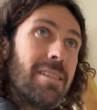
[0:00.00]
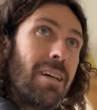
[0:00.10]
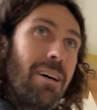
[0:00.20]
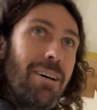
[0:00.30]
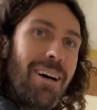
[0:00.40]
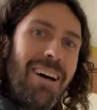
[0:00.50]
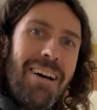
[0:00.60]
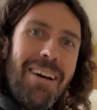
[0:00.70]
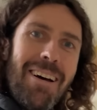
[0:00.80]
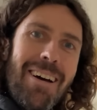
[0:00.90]
So
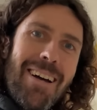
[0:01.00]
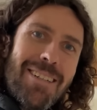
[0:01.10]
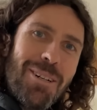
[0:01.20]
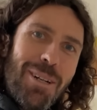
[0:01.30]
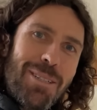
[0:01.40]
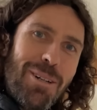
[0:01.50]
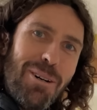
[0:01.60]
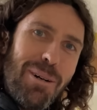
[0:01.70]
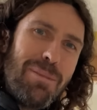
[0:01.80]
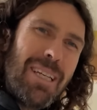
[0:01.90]
exciting
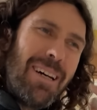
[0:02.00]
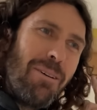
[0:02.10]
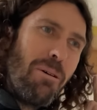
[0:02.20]
times,